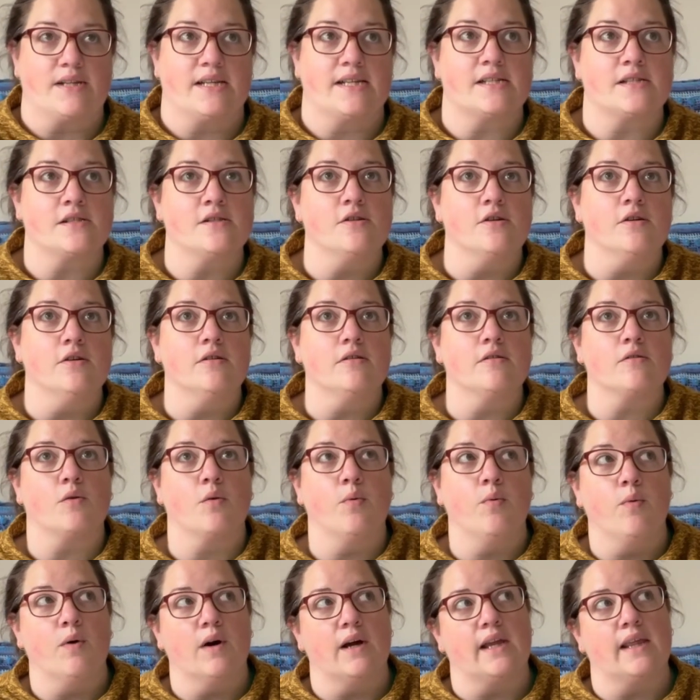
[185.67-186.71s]
it's not
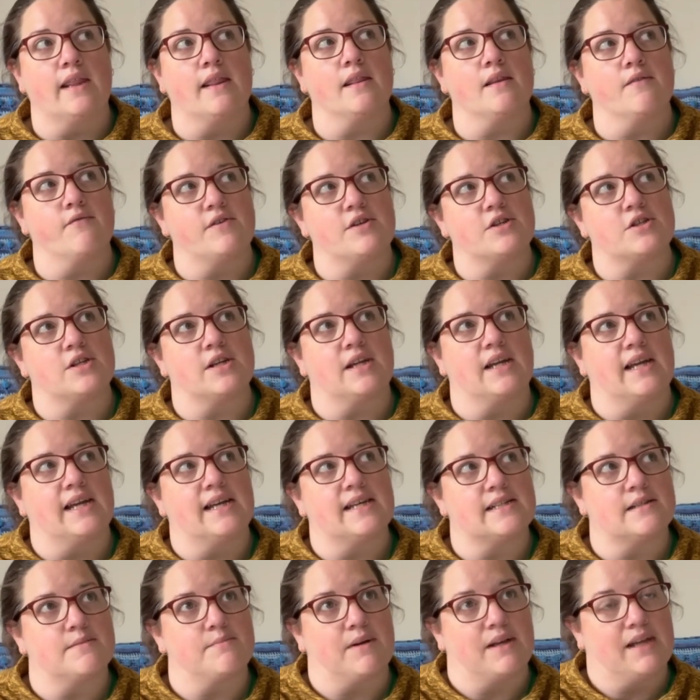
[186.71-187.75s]
quite the vision I
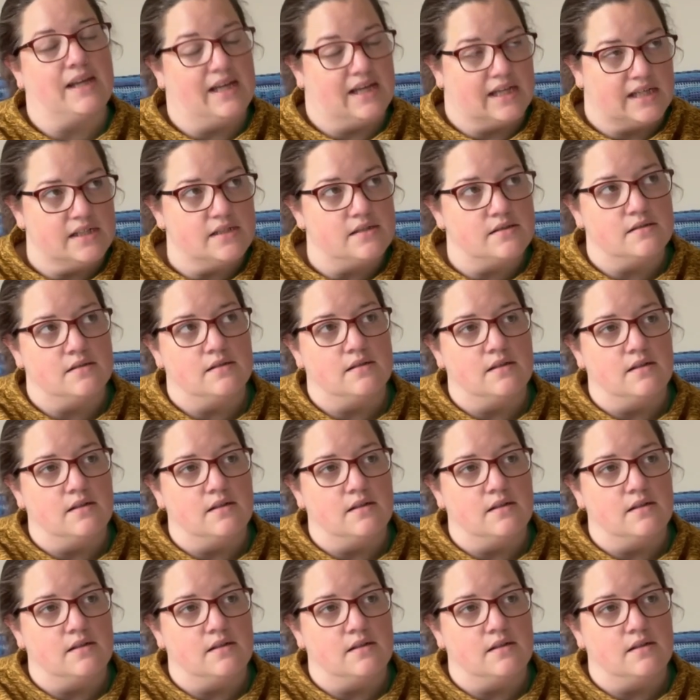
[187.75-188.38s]
had in my head.